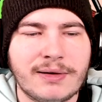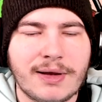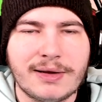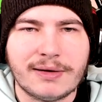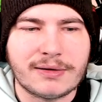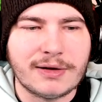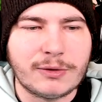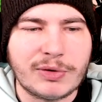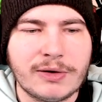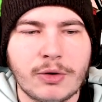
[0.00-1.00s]
against this.
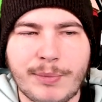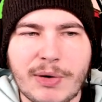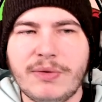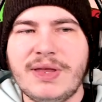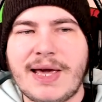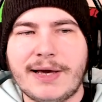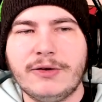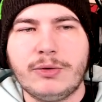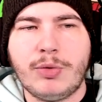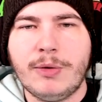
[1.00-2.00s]
We can compare it with the
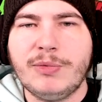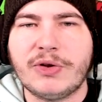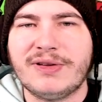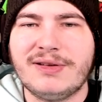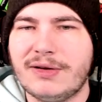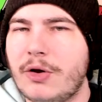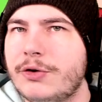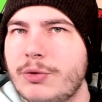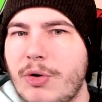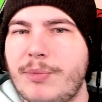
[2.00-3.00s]
Ice one, because this is
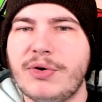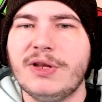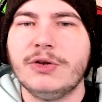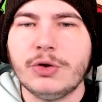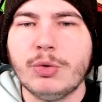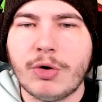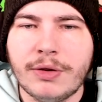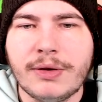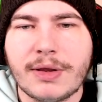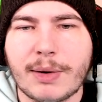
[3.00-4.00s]
also a pretty new
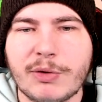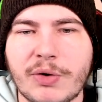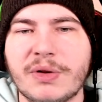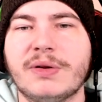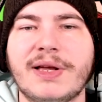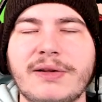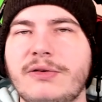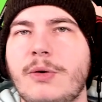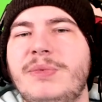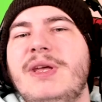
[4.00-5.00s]
one that we got in the last
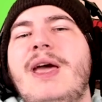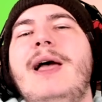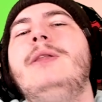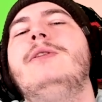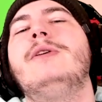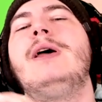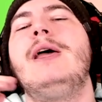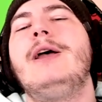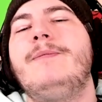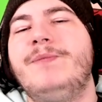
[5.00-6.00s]
update, and
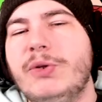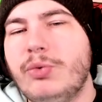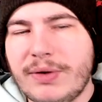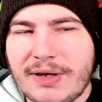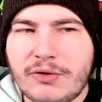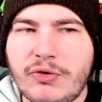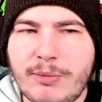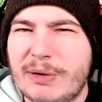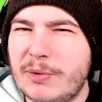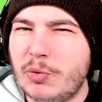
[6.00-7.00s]
this one isn't really
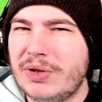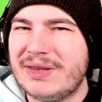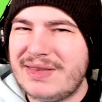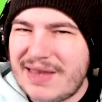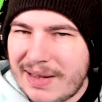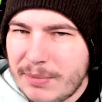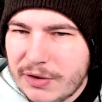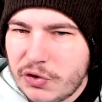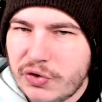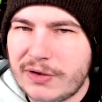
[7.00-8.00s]
meant to be doing
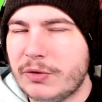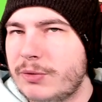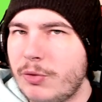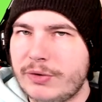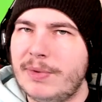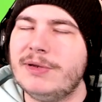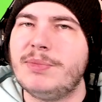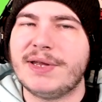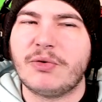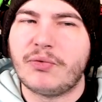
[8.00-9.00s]
damage. This one's mostly meant
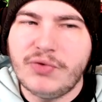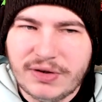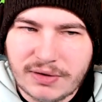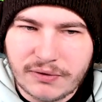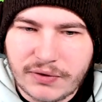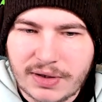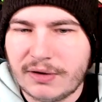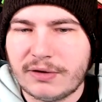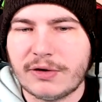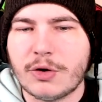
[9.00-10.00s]
to be freezing
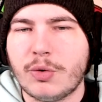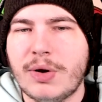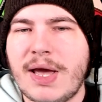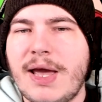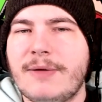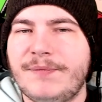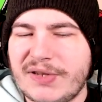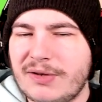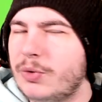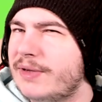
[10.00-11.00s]
things, so
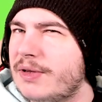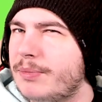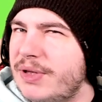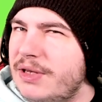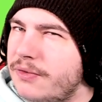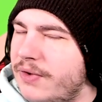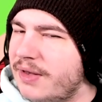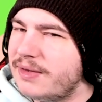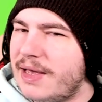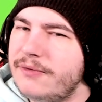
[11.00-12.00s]
since this one has a bleed
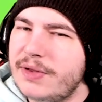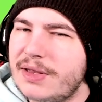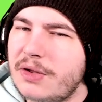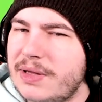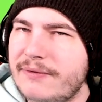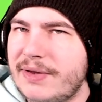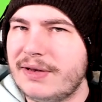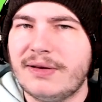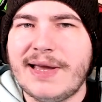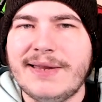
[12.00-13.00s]
effect, I feel like they'll have
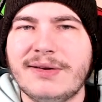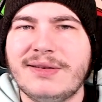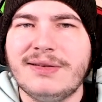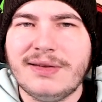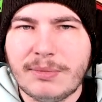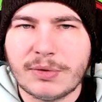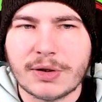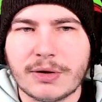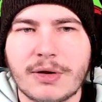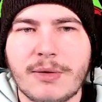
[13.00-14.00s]
kind of
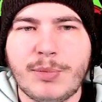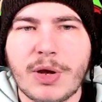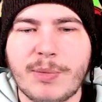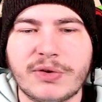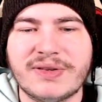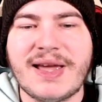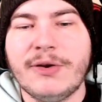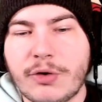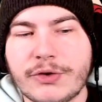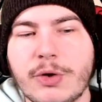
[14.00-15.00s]
similar purposes.
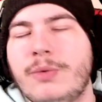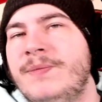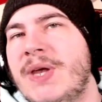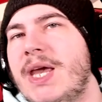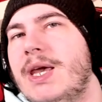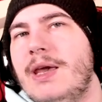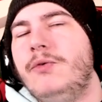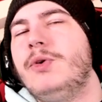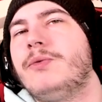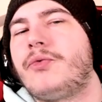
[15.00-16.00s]
And also, if
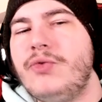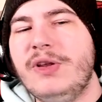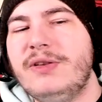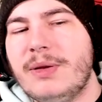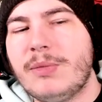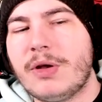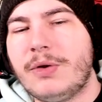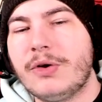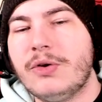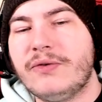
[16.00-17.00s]
you can freeze them a
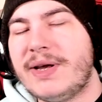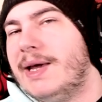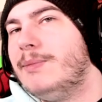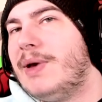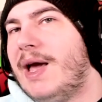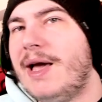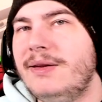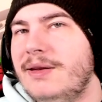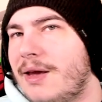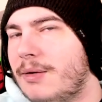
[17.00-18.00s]
long enough time
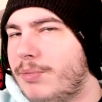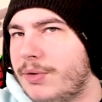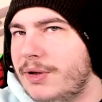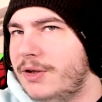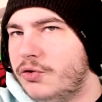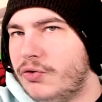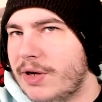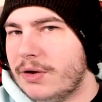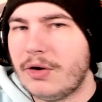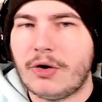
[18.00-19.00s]
and get a bleed
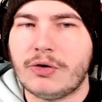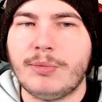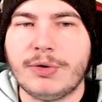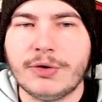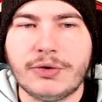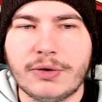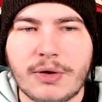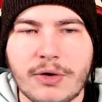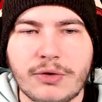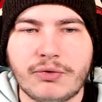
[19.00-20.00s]
drain or a blood
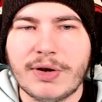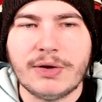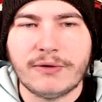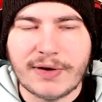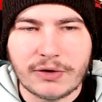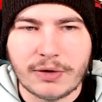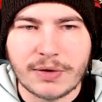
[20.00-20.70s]
drain effect on